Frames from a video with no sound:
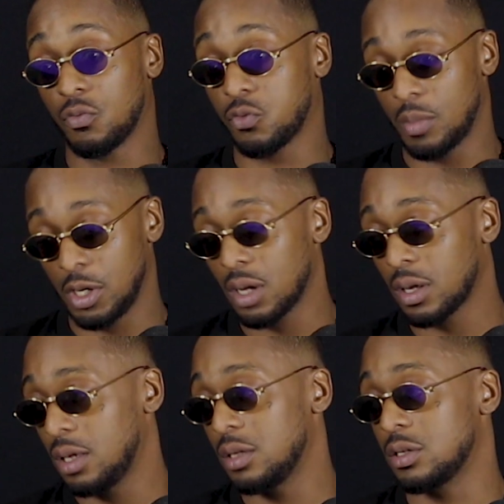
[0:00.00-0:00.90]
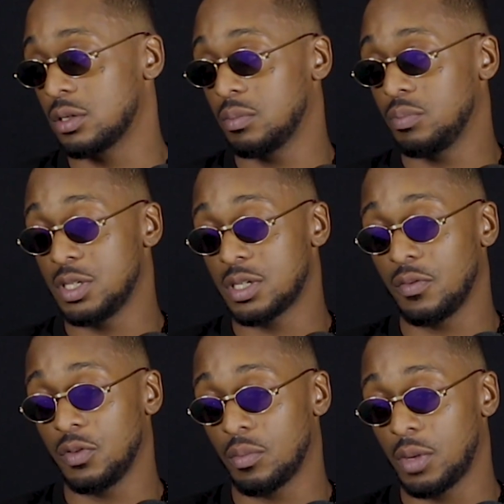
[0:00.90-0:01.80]
From a young age, be
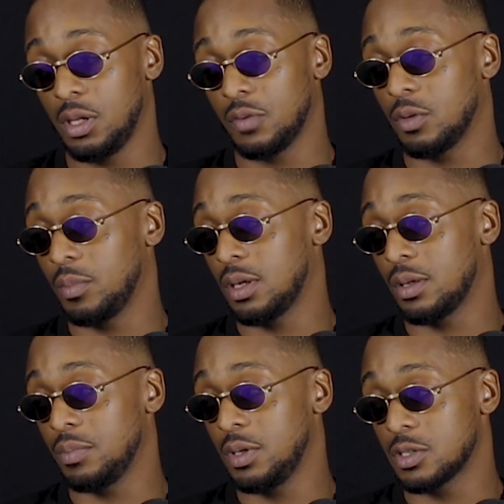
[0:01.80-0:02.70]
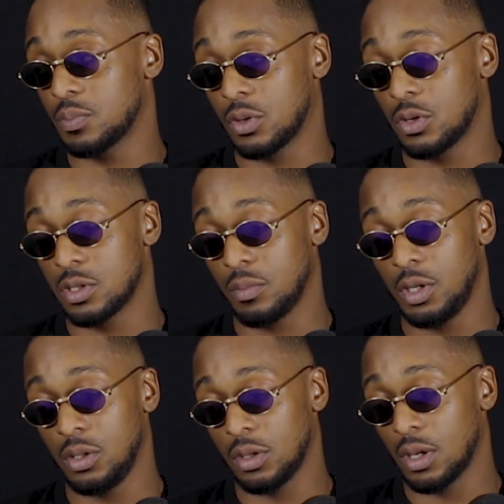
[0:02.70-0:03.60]
saving your money if you're making beats, because the
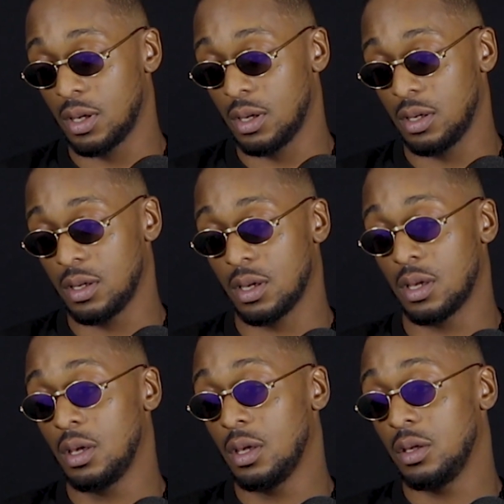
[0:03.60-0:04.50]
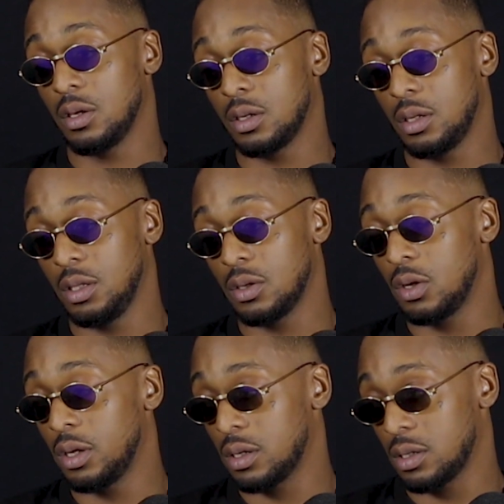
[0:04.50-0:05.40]
minute you get a hit, you're going to need a
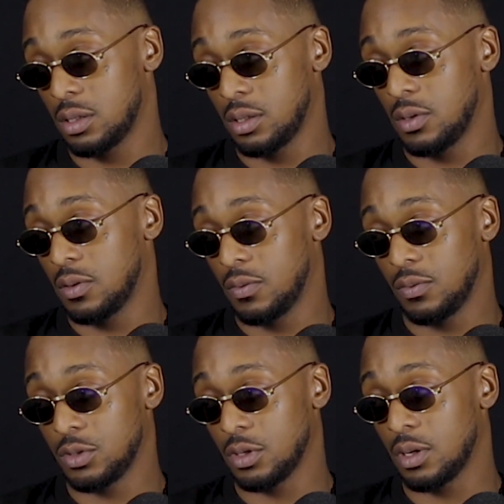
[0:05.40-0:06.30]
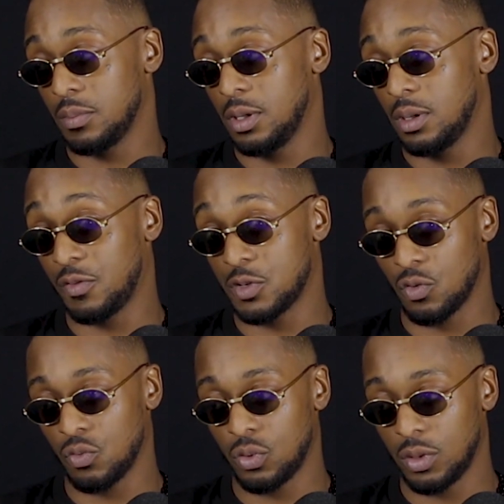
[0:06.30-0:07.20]
lawyer. Do you know what I mean? If it's a
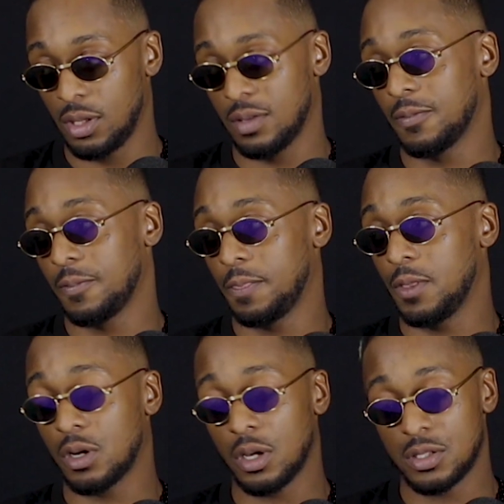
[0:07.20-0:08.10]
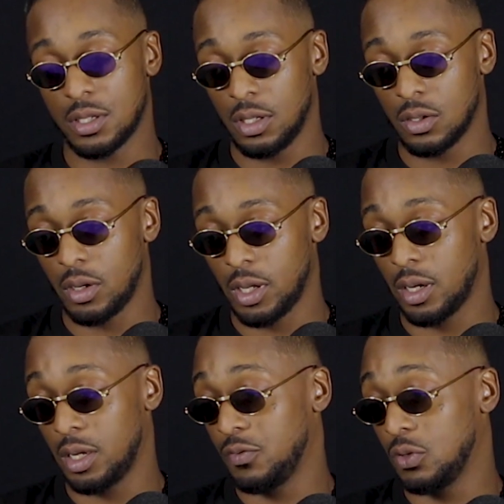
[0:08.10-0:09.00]
real hit, you're going to need a lawyer.
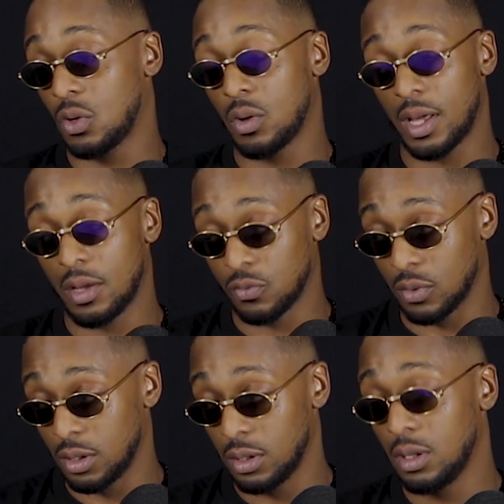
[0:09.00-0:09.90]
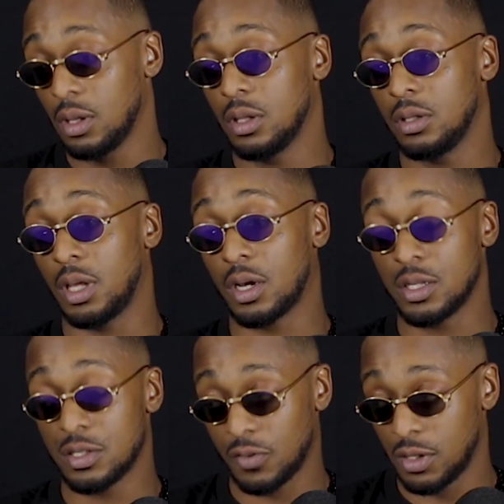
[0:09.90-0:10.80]
And if you don't have one, they're
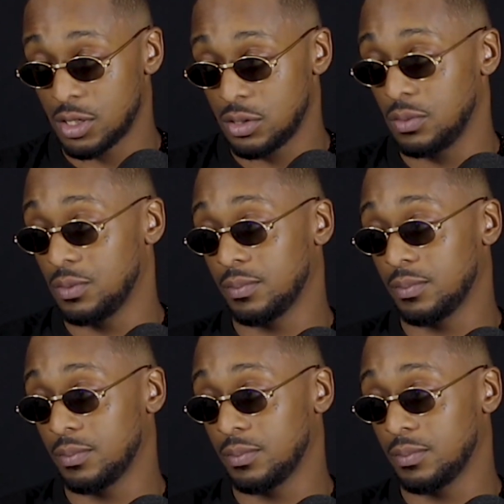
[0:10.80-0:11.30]
going to finesse you.